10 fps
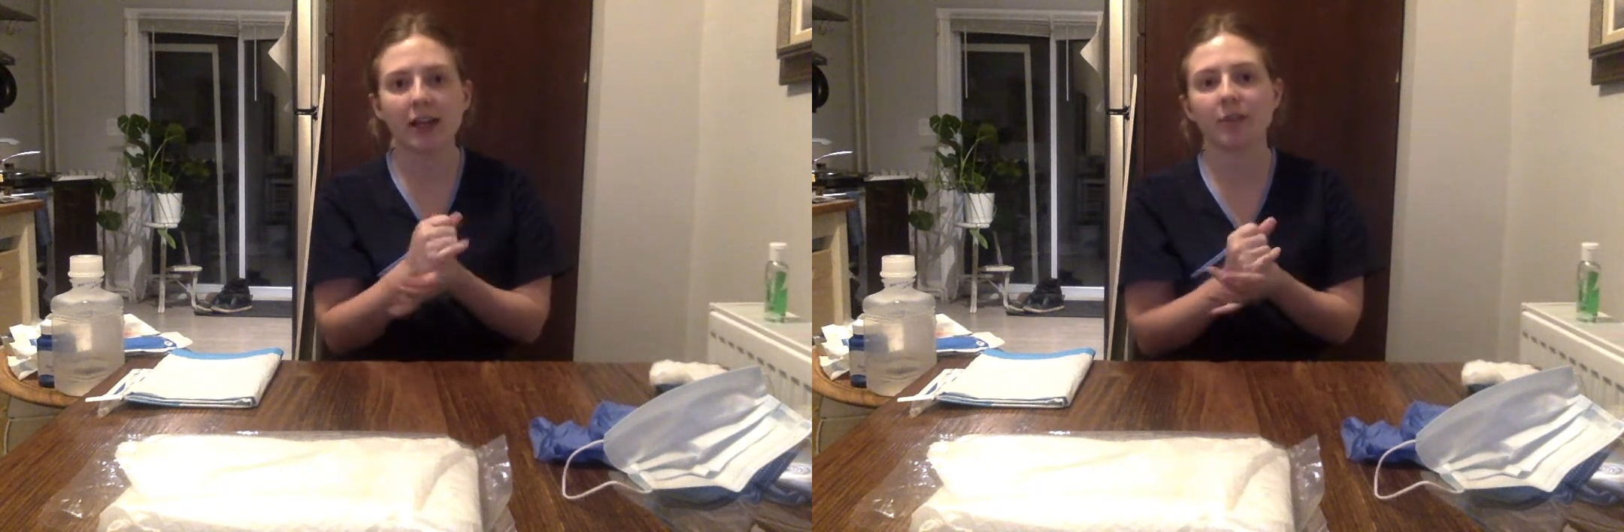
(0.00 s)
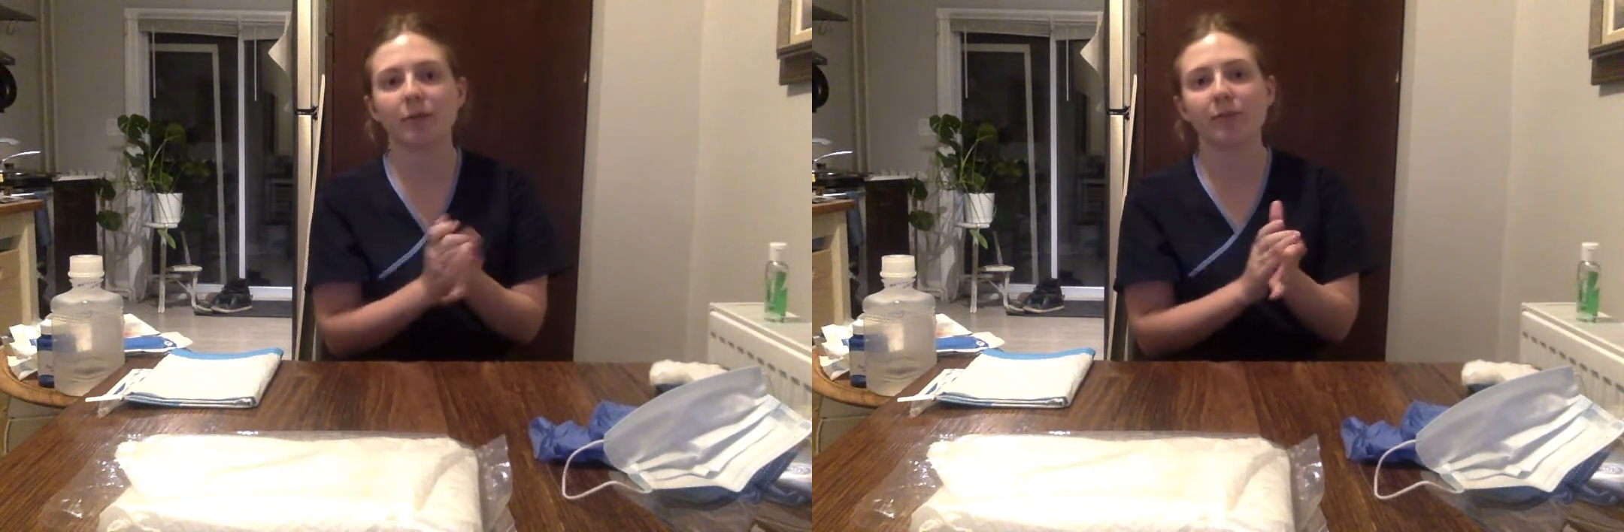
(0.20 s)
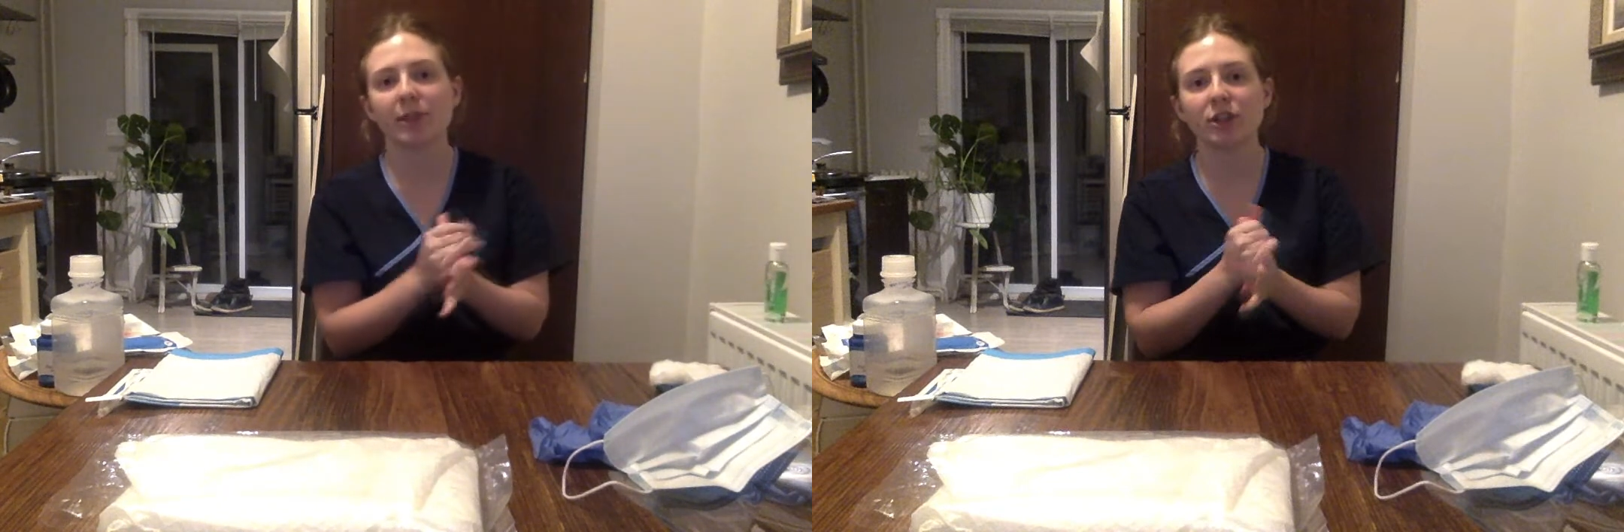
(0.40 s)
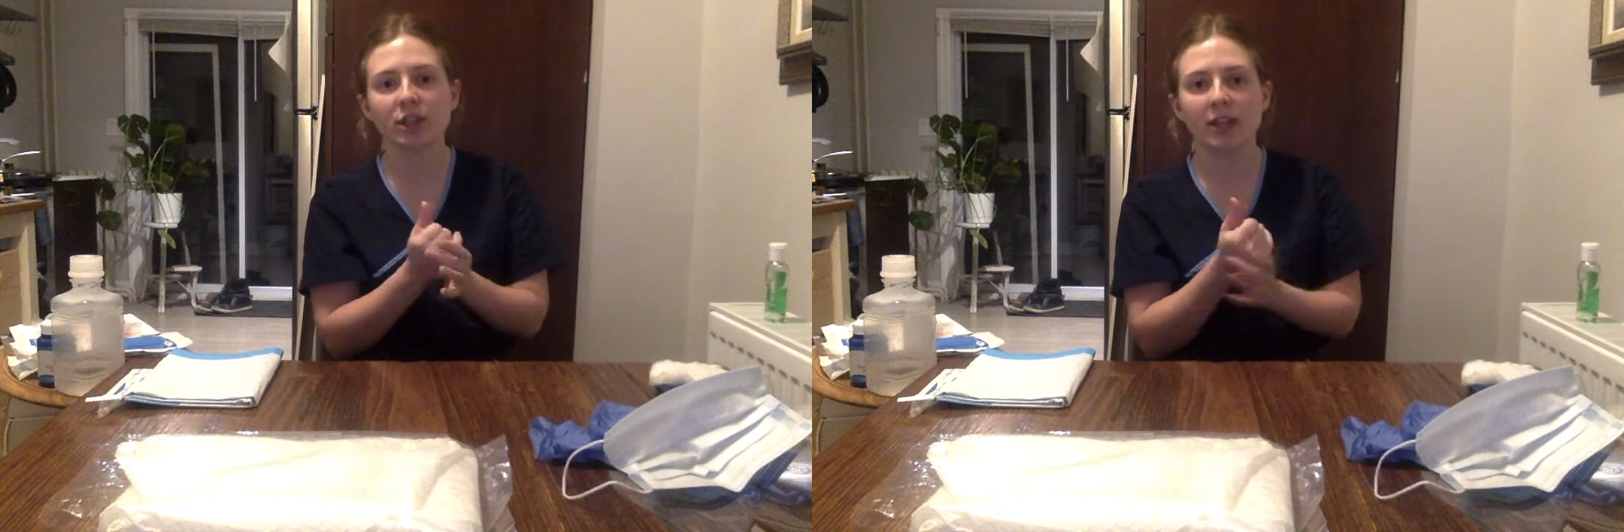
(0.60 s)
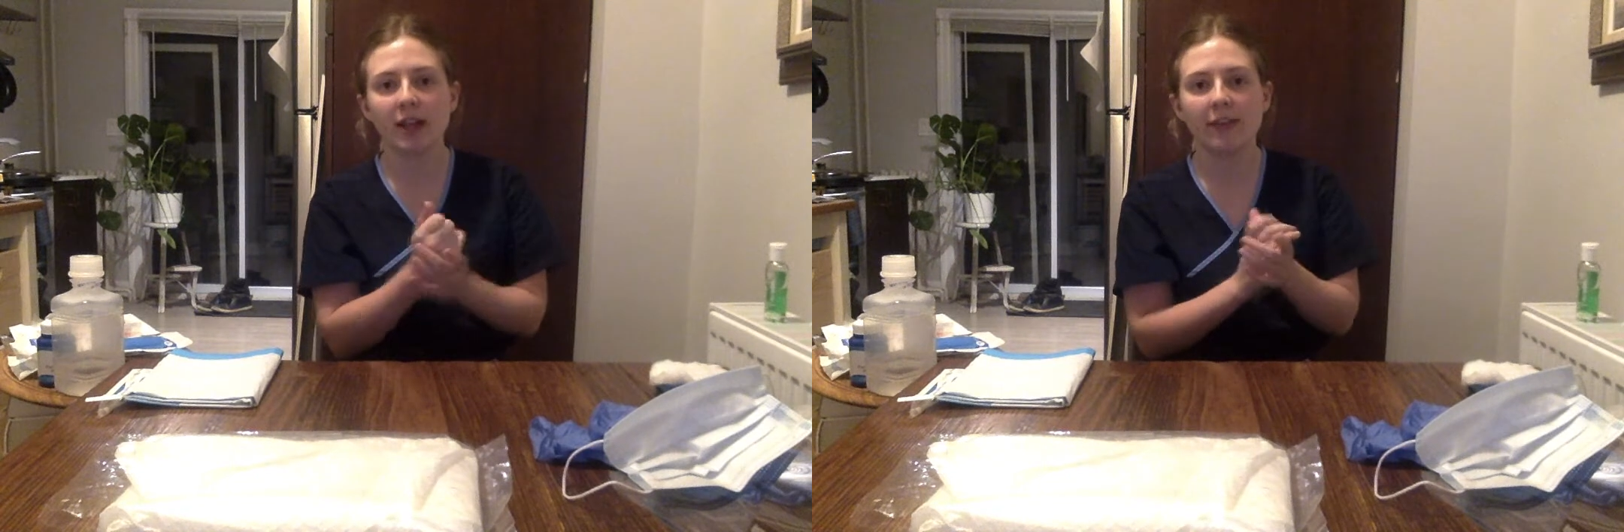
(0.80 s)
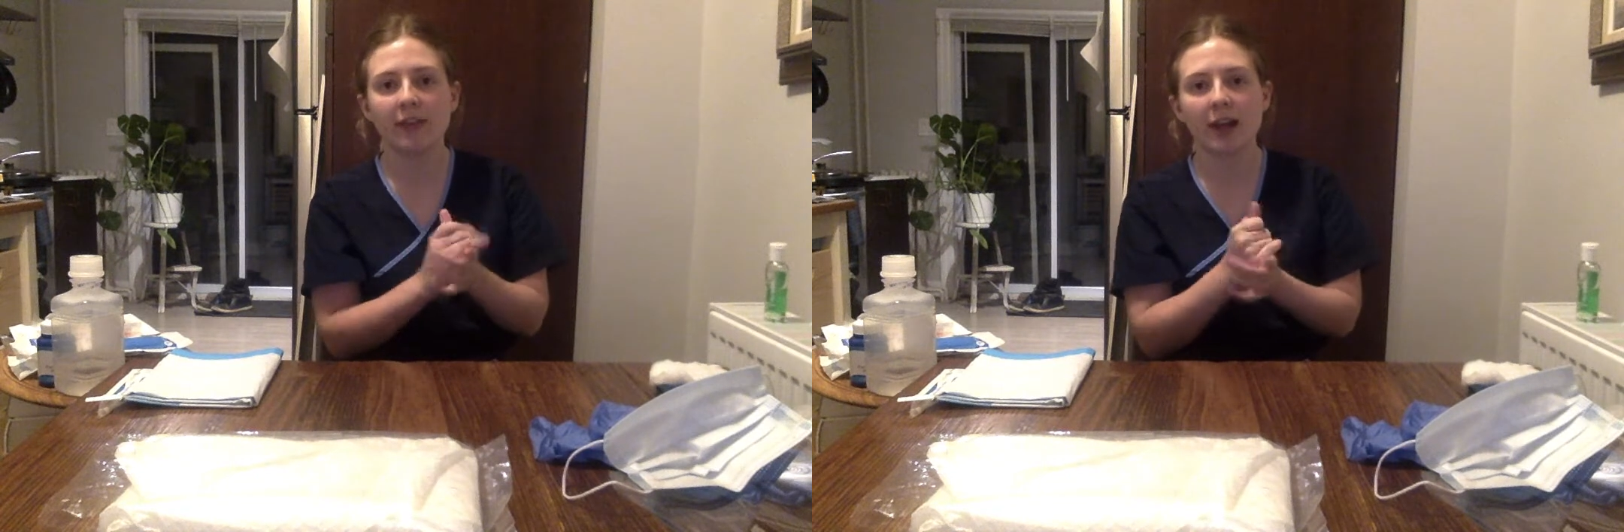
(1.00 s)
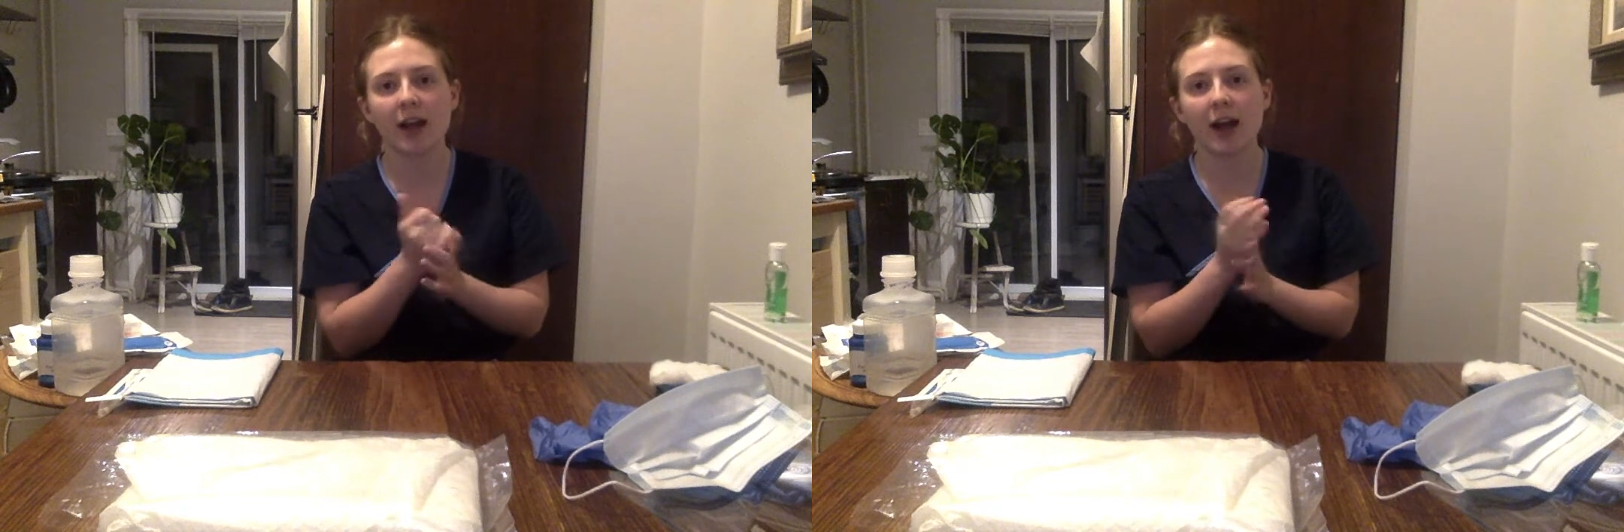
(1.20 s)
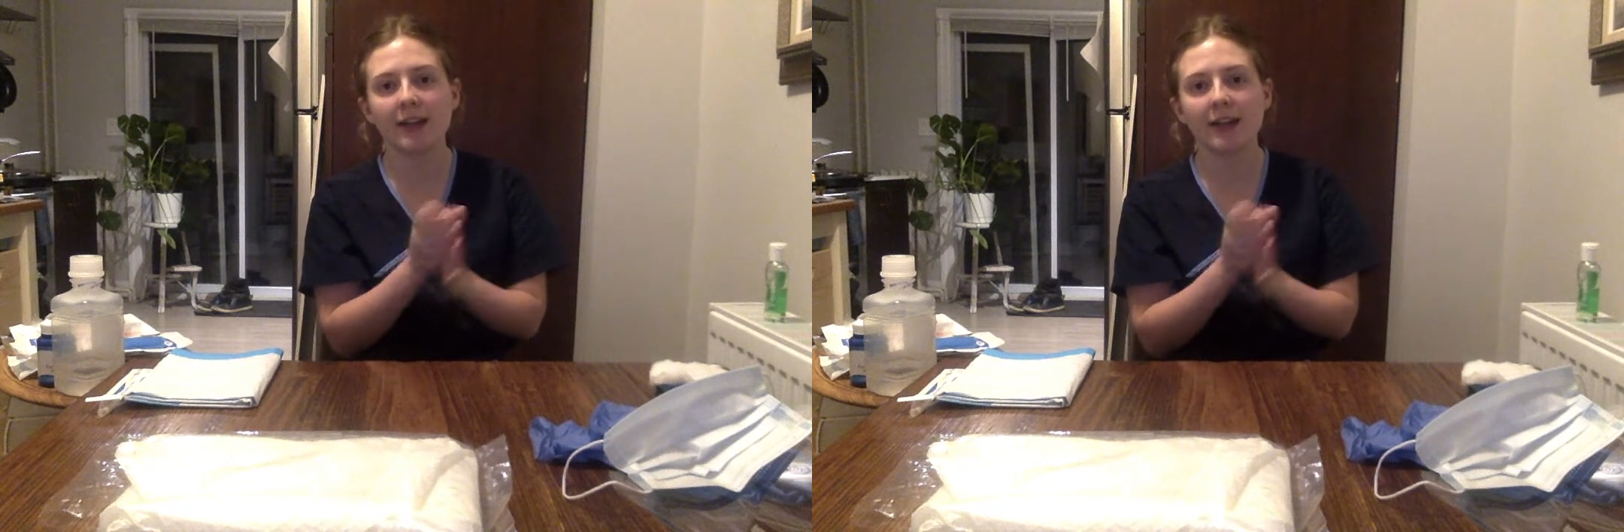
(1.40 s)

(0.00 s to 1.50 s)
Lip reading: gaining permission, and then